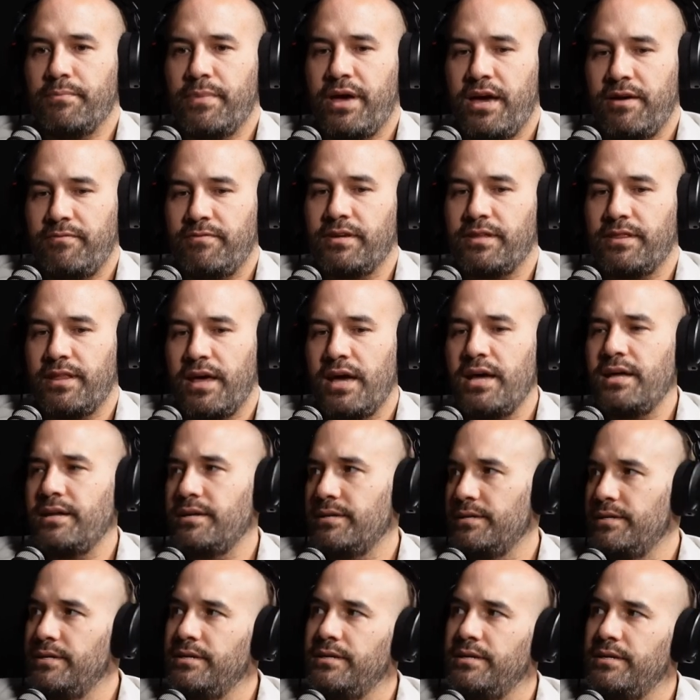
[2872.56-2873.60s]
having
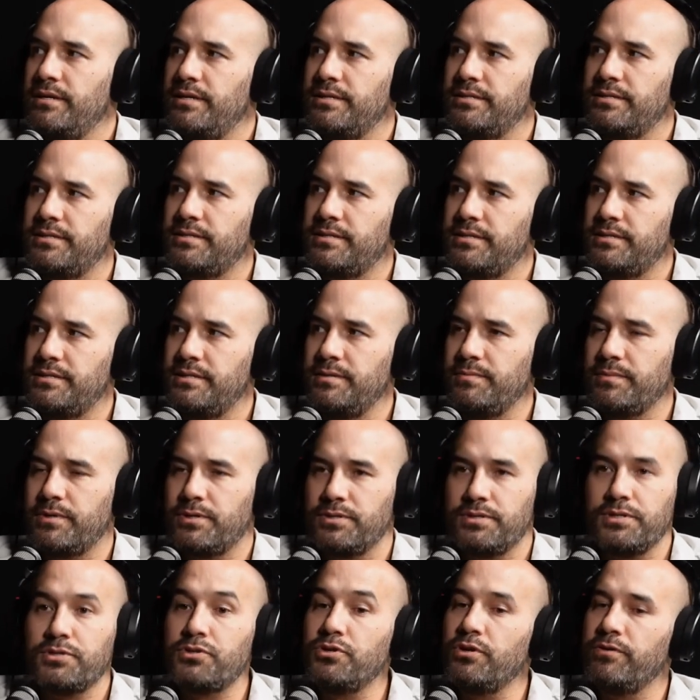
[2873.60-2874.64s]
that as a system
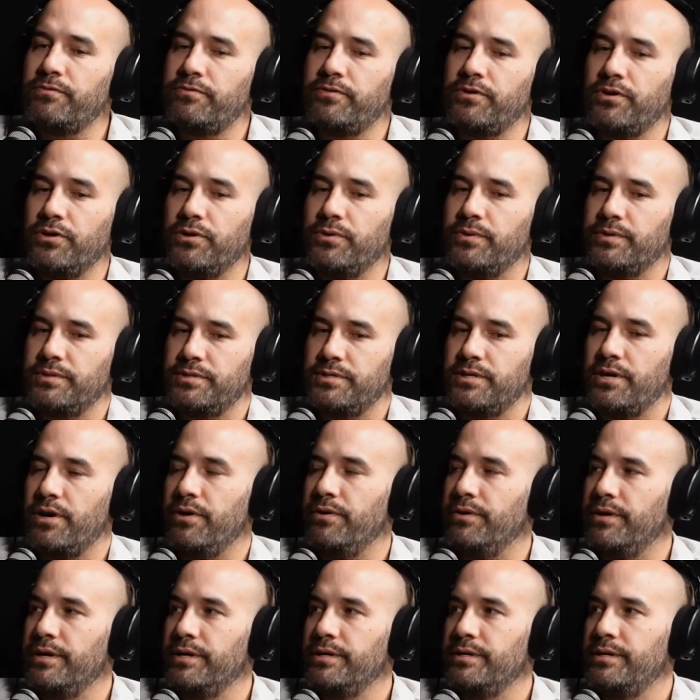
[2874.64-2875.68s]
because it's not for you as
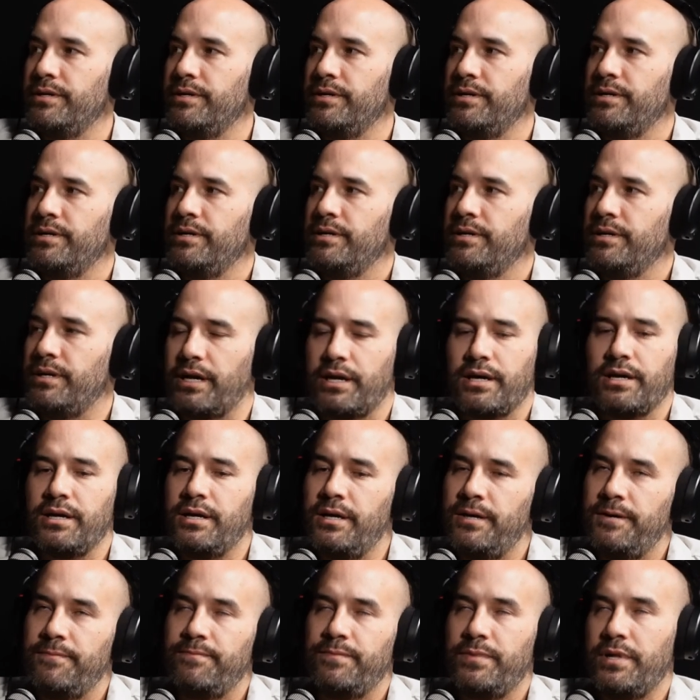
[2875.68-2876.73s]
the owner.
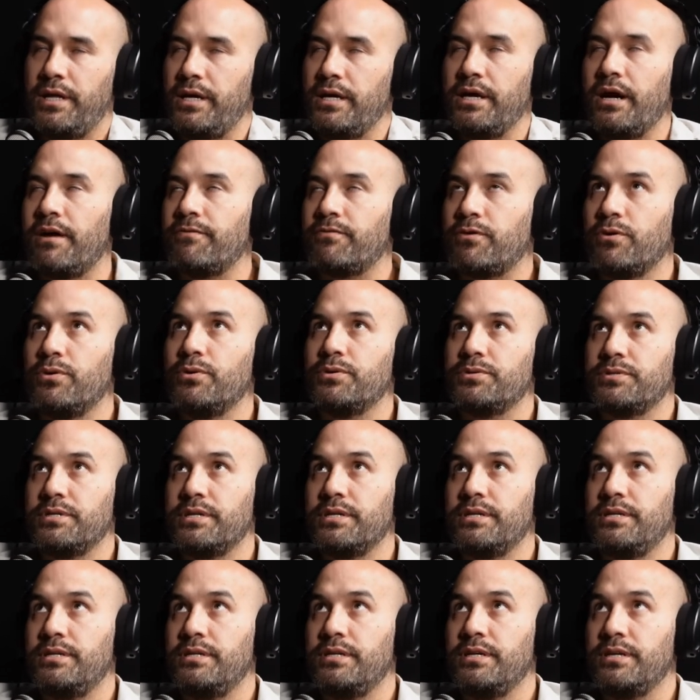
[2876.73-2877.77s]
Like, of
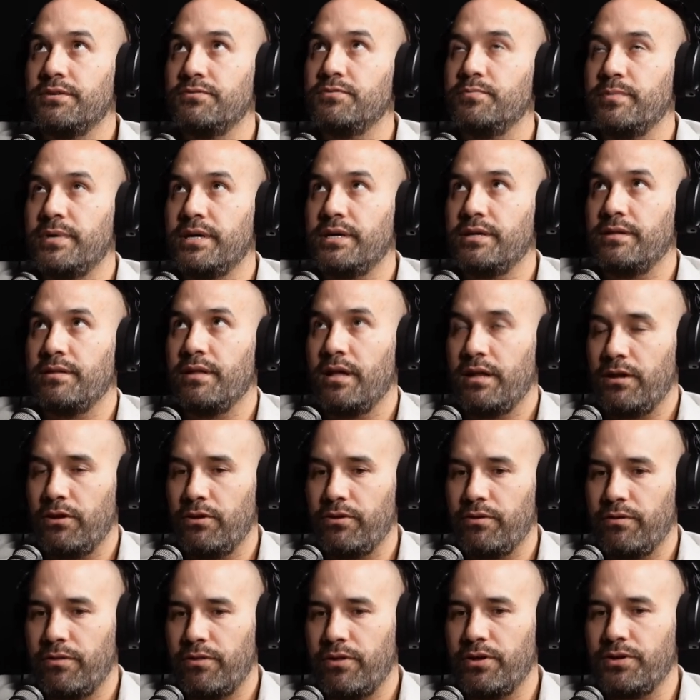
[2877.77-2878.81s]
course, it gives me a
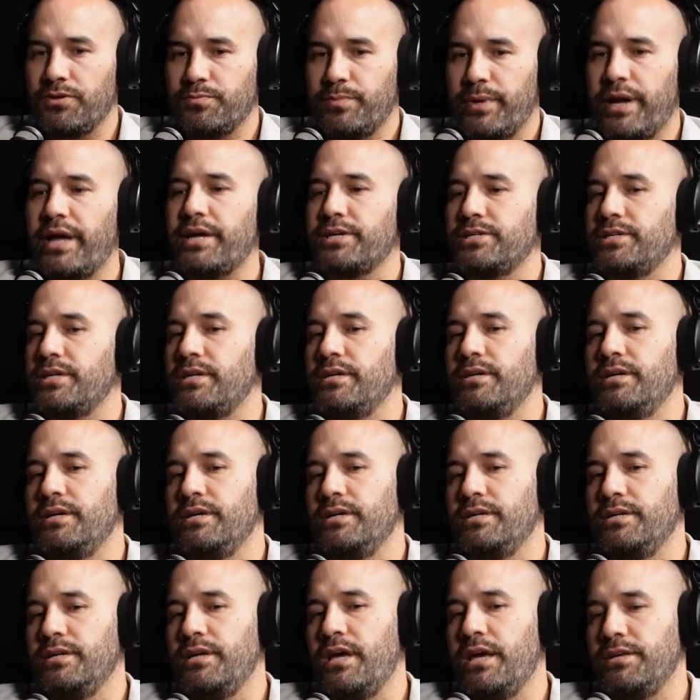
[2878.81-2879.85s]
lot of things, but actually,
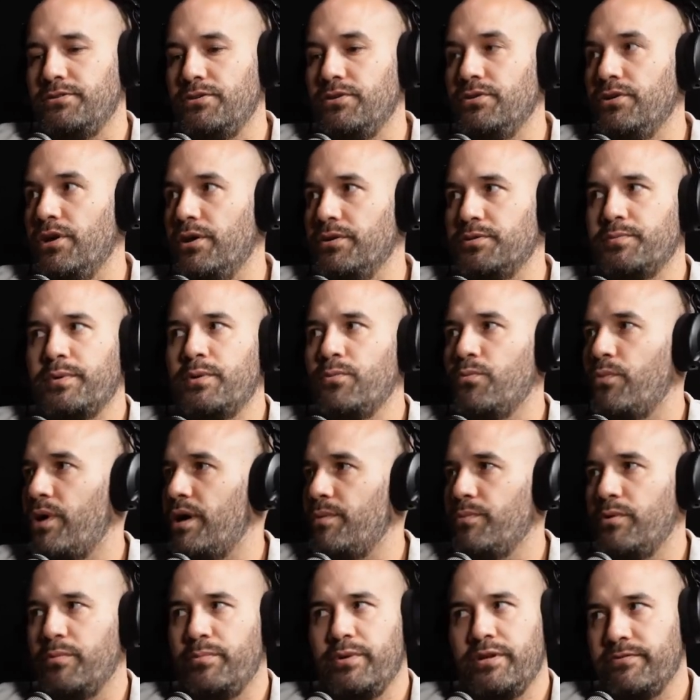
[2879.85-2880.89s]
as you know, it's been
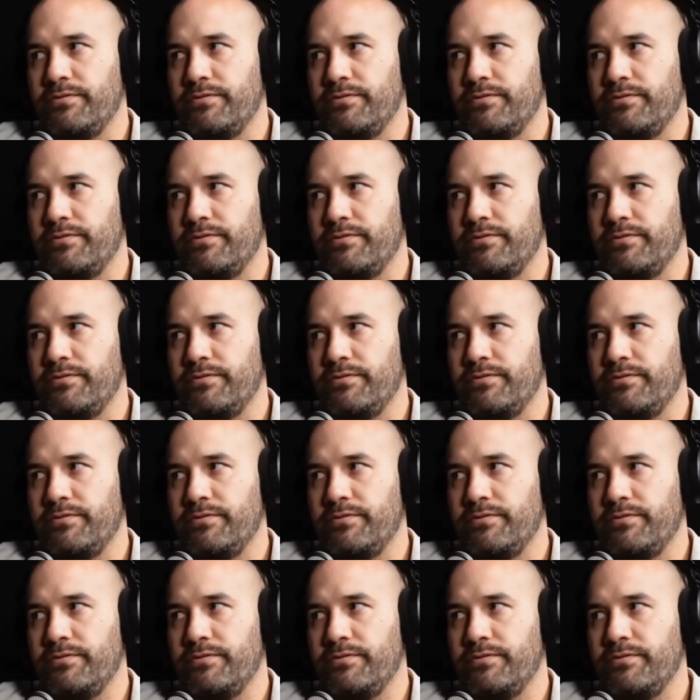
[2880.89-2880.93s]
way more